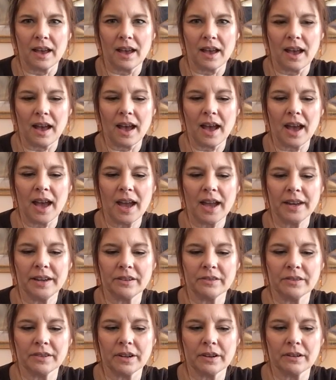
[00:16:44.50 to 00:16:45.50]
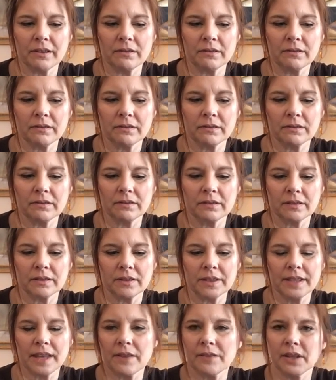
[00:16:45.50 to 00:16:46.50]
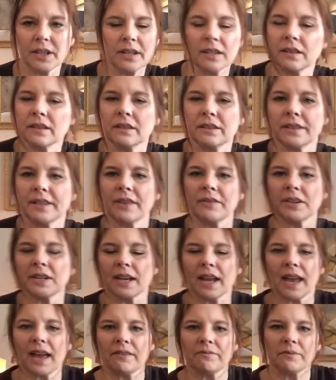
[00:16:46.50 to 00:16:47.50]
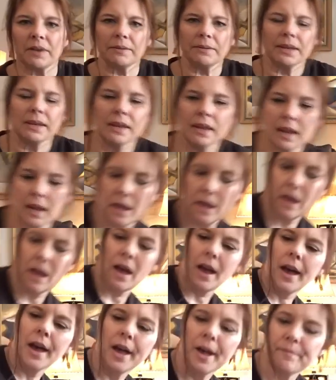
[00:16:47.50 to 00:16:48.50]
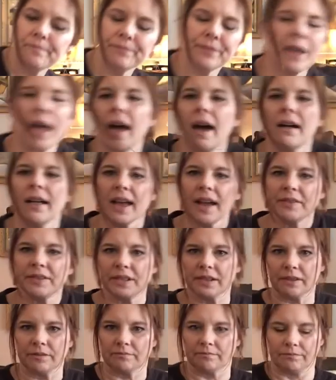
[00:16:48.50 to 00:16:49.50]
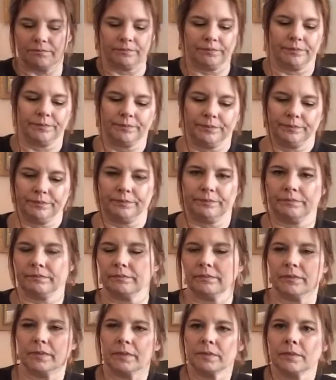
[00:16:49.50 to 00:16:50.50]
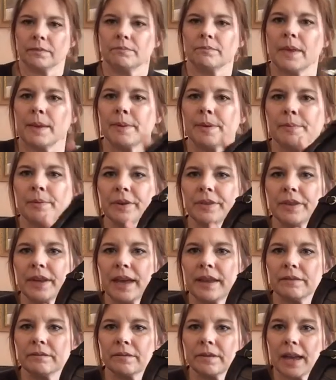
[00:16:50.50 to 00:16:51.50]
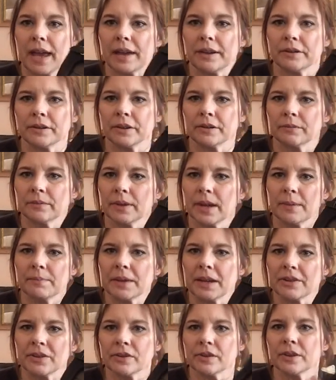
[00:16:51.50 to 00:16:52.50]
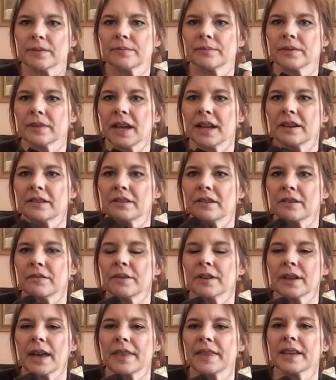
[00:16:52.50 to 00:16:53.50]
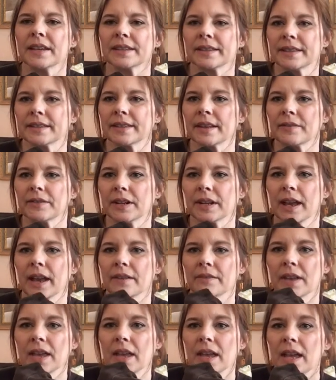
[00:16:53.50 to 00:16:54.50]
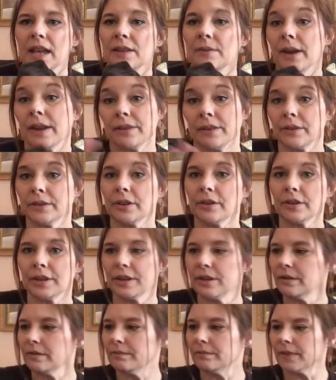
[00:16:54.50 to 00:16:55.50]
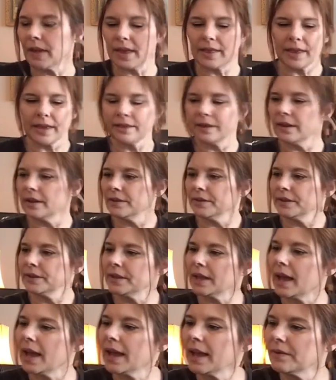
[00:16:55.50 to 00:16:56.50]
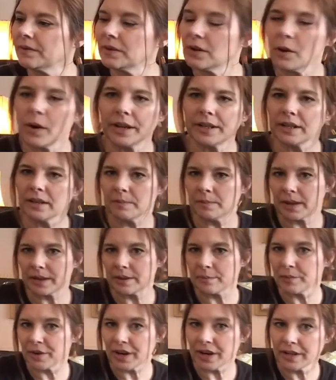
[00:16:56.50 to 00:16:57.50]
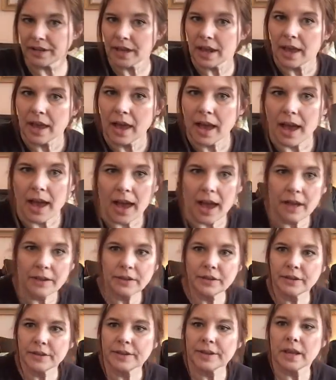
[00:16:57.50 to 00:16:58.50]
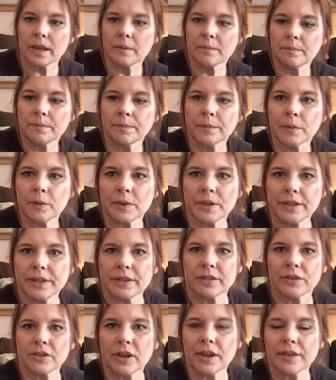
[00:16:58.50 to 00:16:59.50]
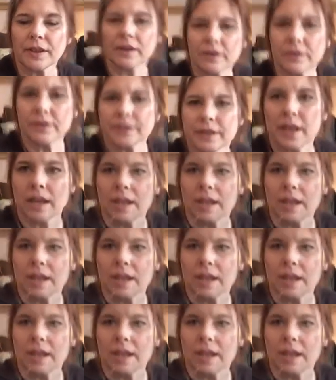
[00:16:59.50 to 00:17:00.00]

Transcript: I don't know. 7.5 maybe. I'll have to maybe put that. I don't know. I'm not sure. I don't know. I think it's a 7.5. Anyway, those are cute. I like those. I have no idea about the brand. I'll do some research on those.